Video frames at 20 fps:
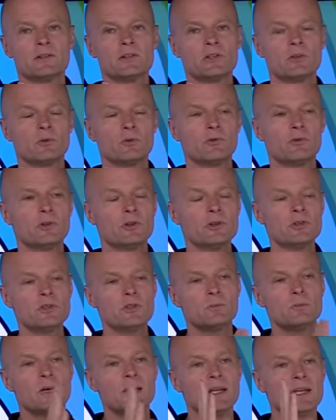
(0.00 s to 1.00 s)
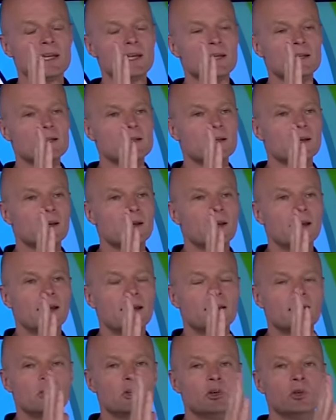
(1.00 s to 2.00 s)
So first you might eat
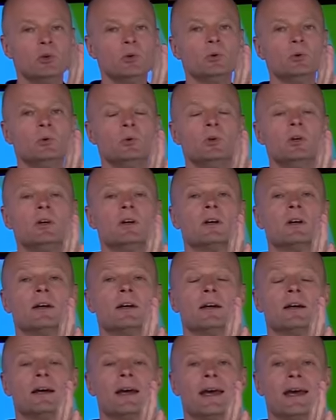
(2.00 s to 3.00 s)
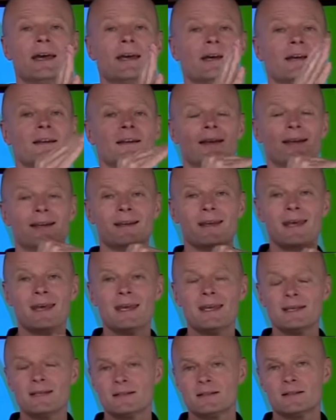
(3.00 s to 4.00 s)
at noon and at
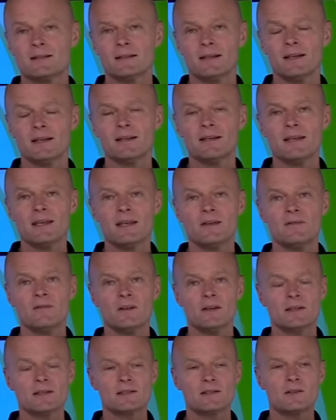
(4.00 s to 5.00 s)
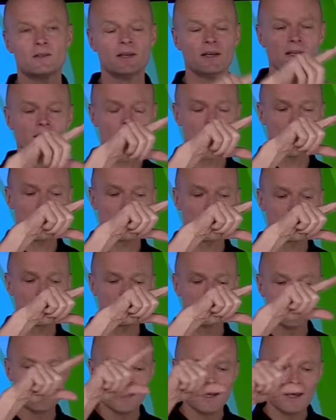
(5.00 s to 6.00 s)
8 in the evening. So then you have